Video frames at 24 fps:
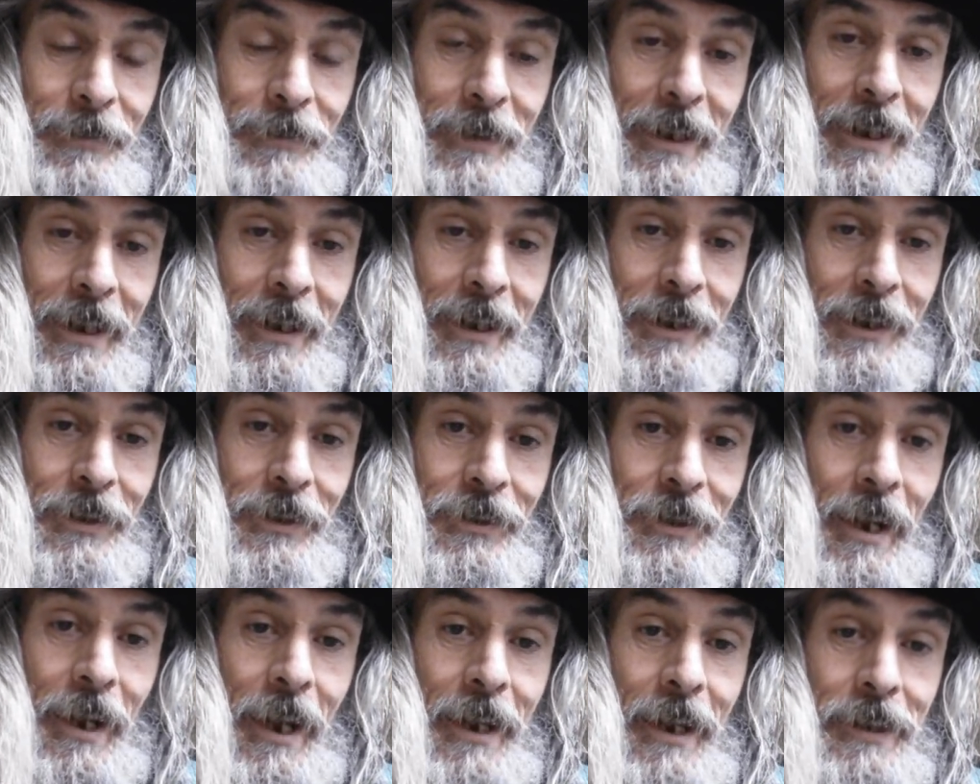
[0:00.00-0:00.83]

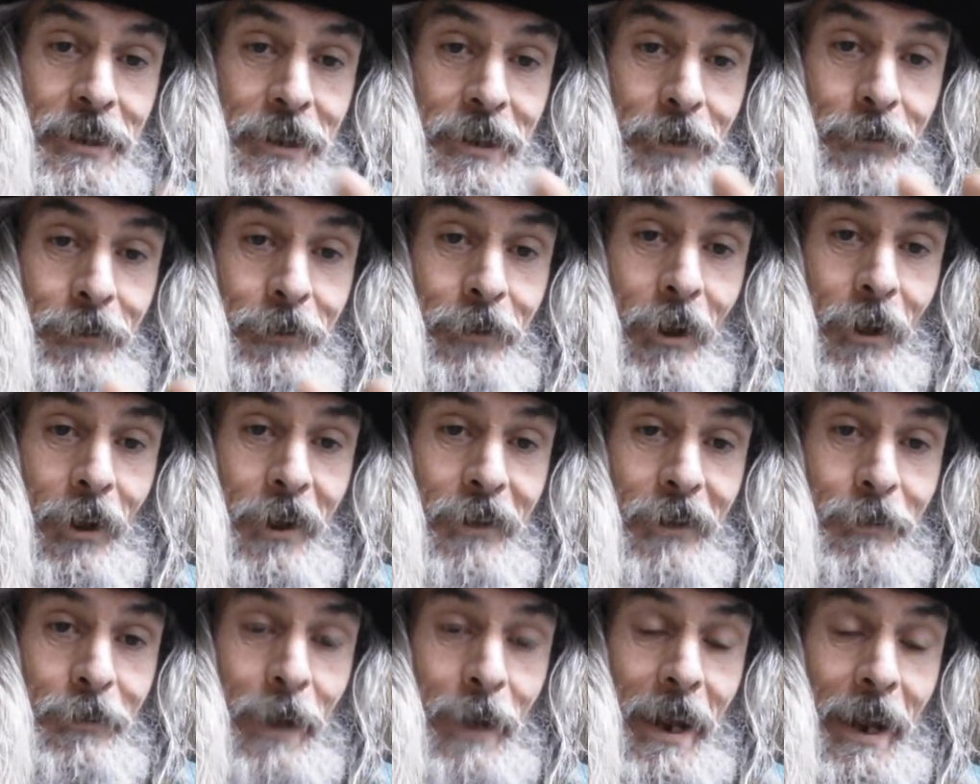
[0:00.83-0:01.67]
keys and your
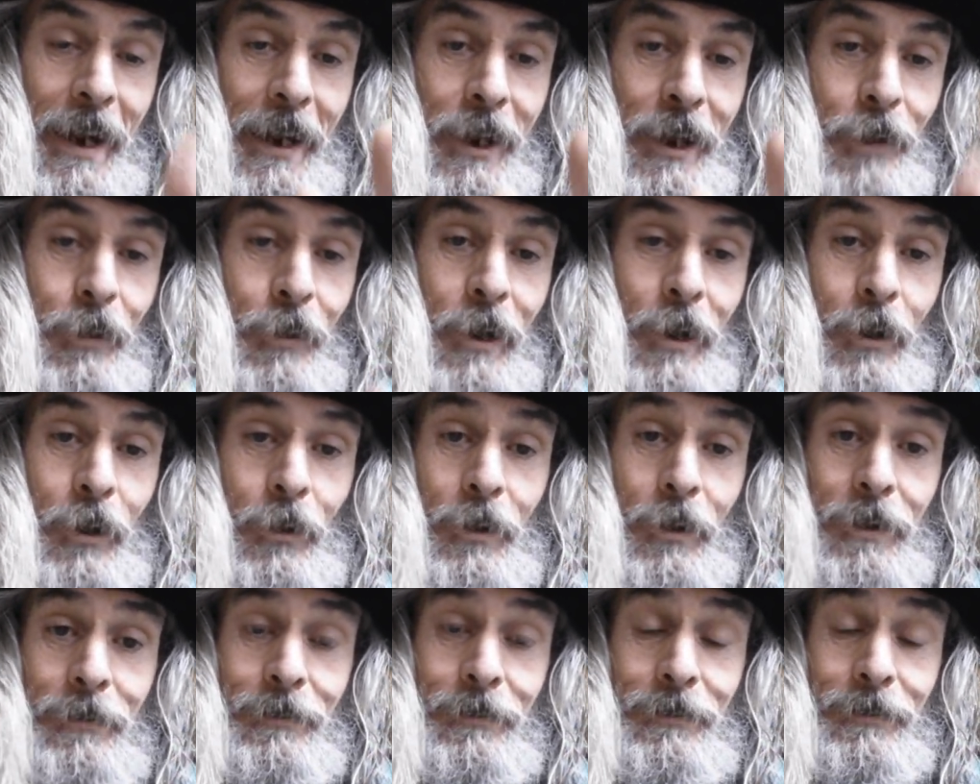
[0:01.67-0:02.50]
5 black.
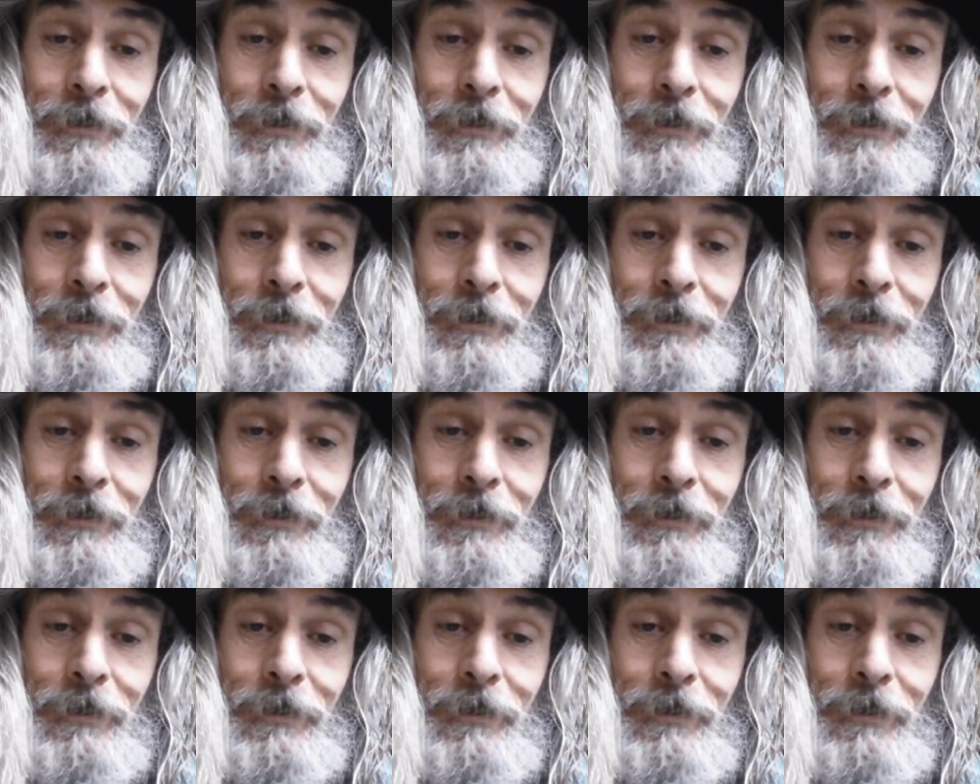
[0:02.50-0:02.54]
Well,